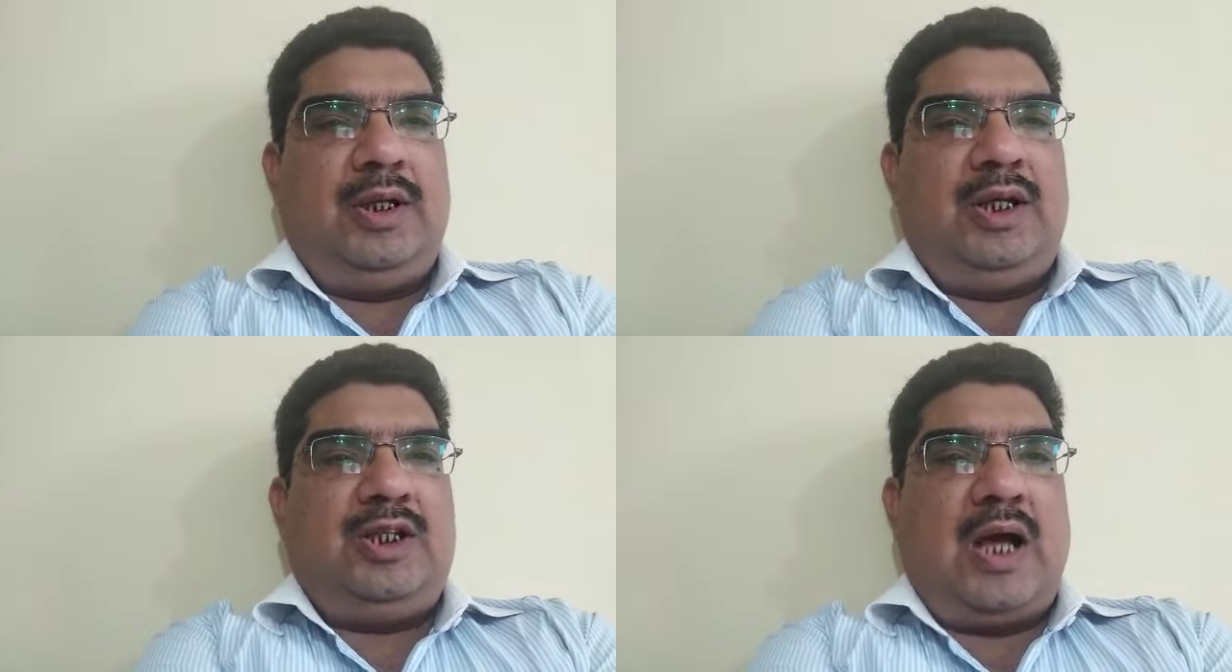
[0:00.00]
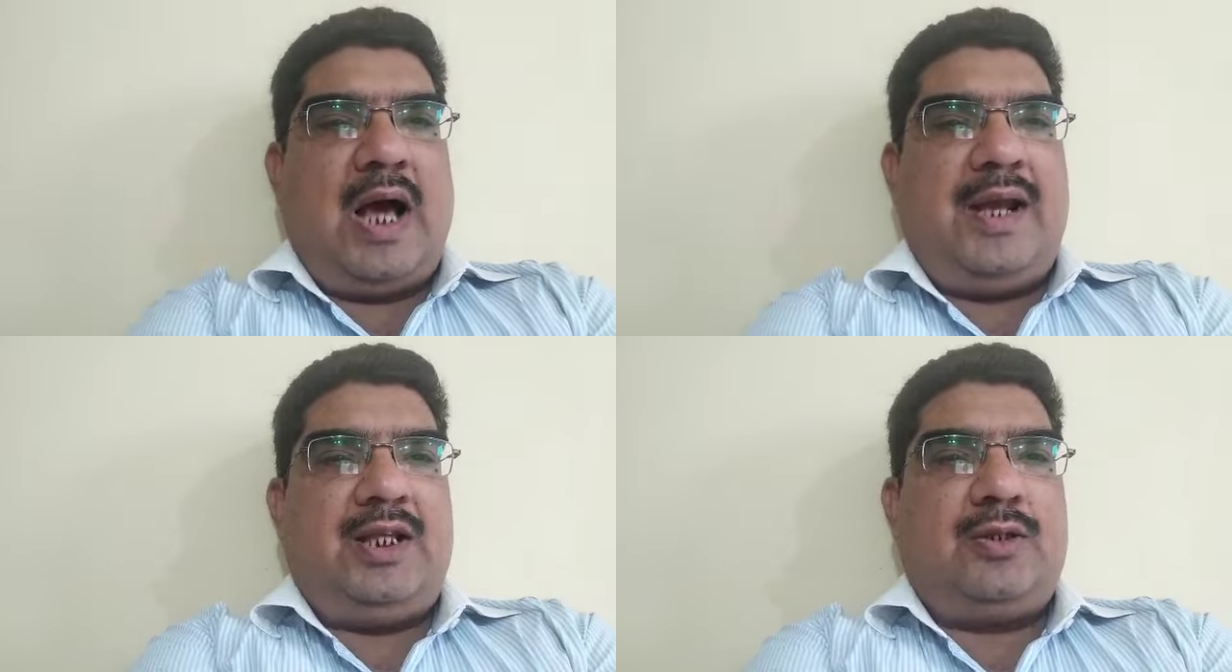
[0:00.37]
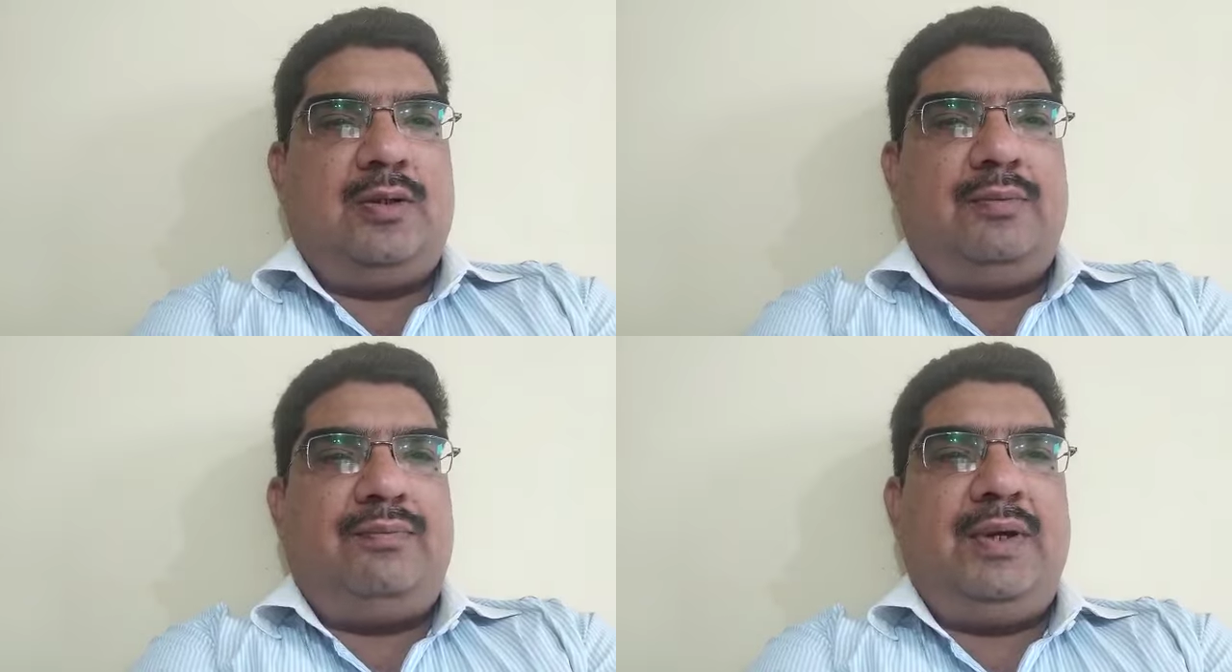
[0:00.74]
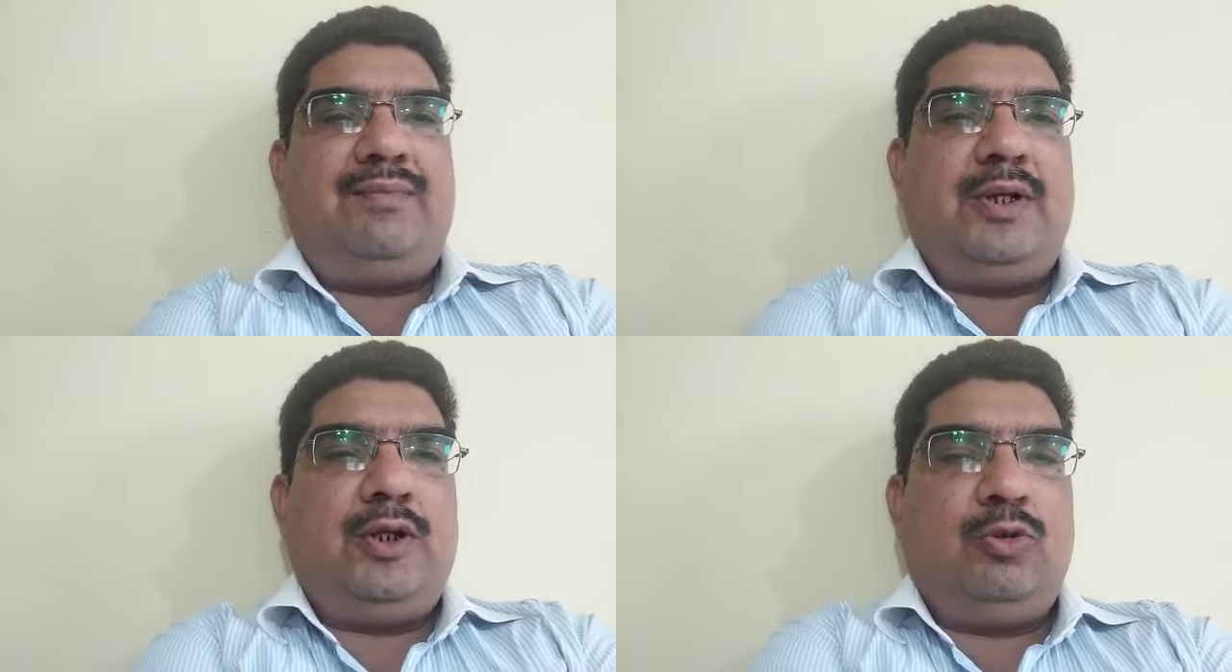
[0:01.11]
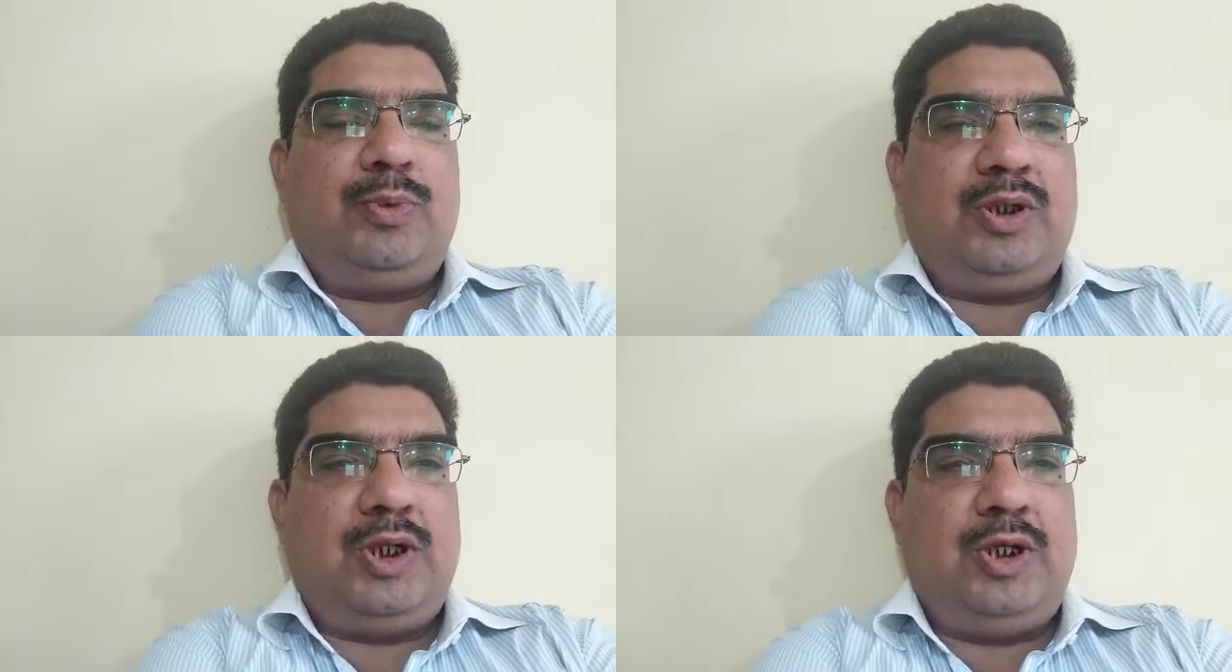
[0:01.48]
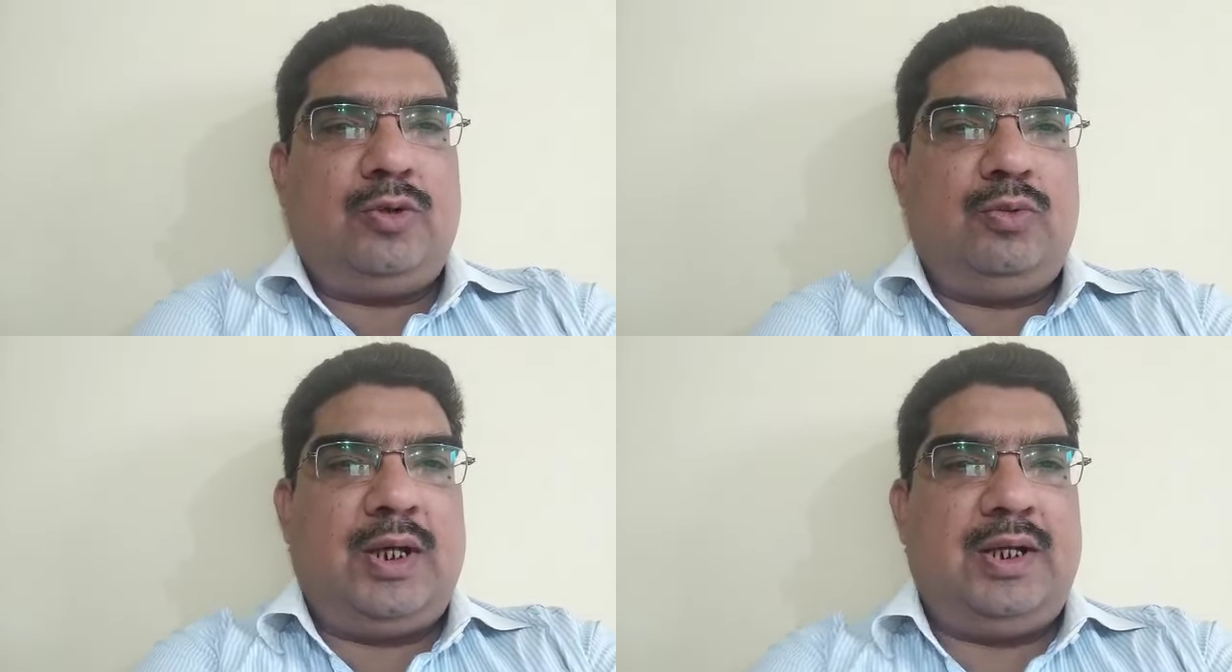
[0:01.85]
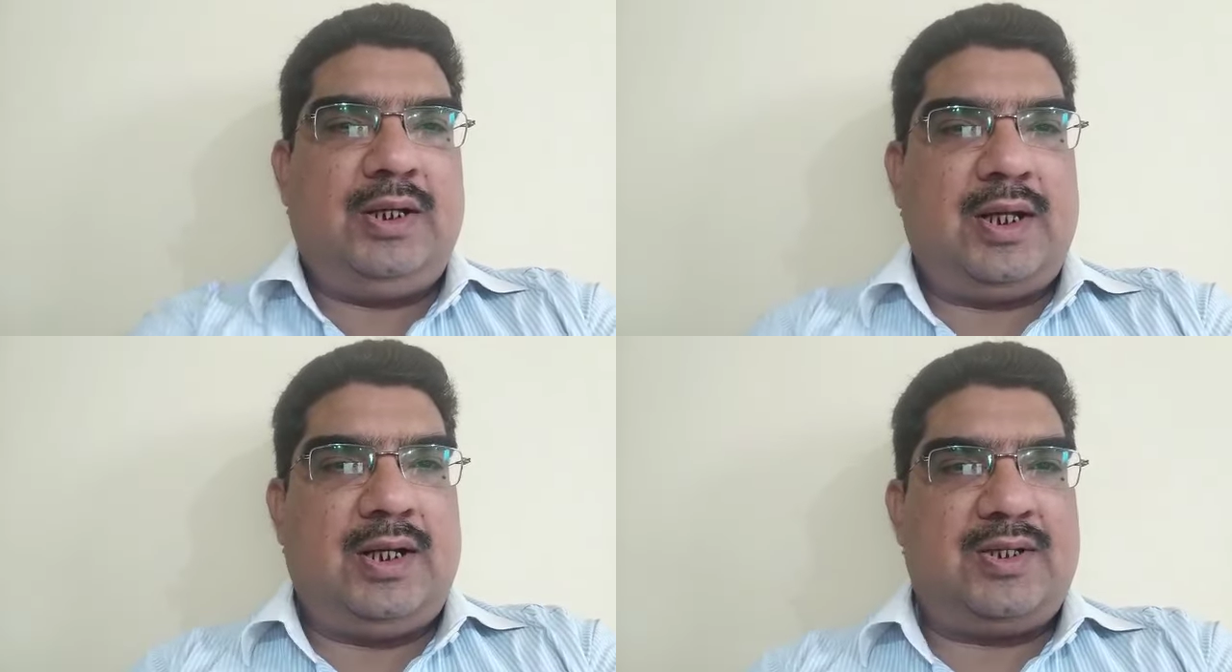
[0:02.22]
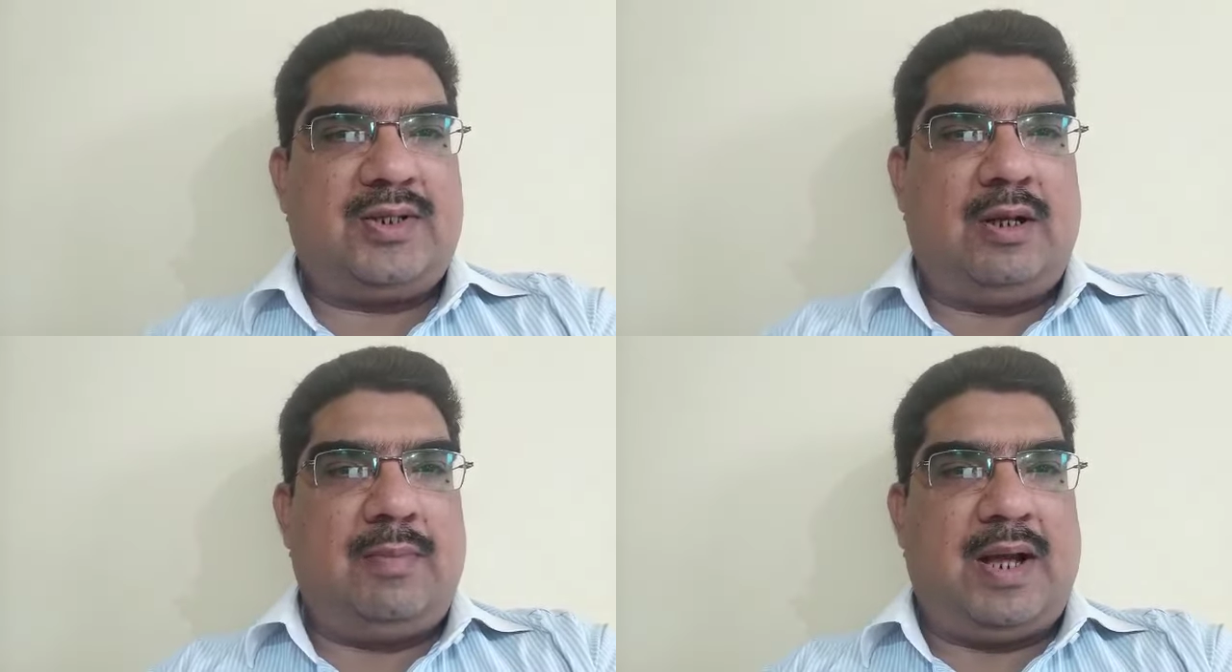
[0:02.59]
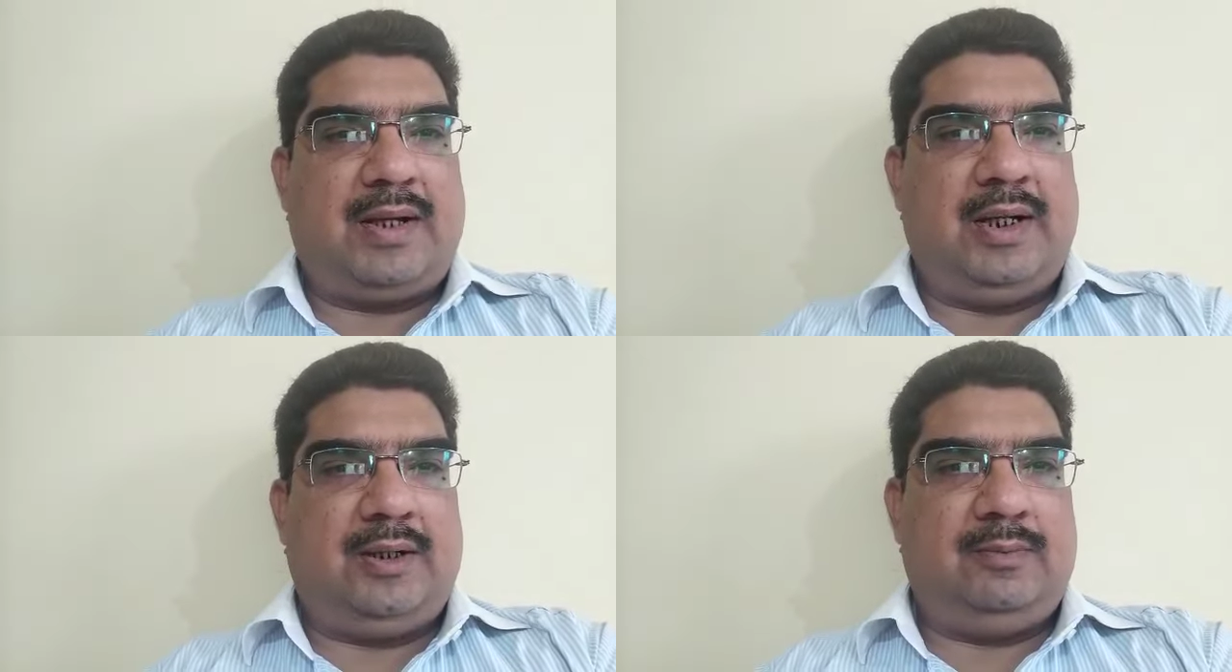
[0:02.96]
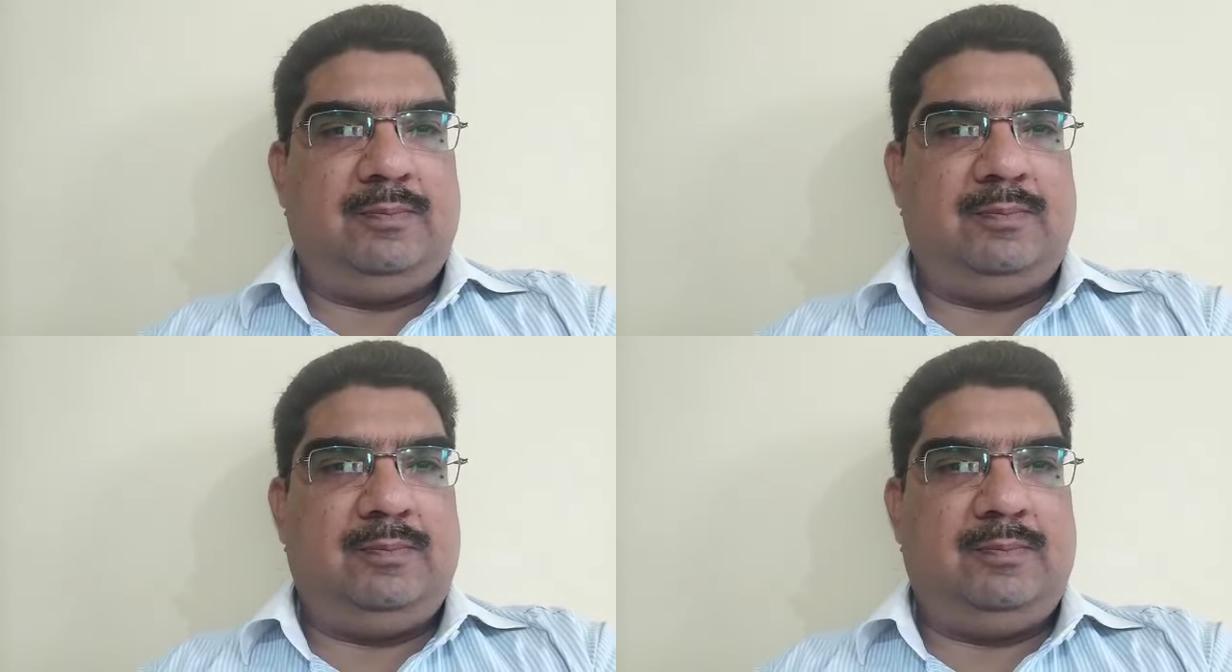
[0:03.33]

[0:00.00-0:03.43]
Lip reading: is Rs 15 rupees into the international market.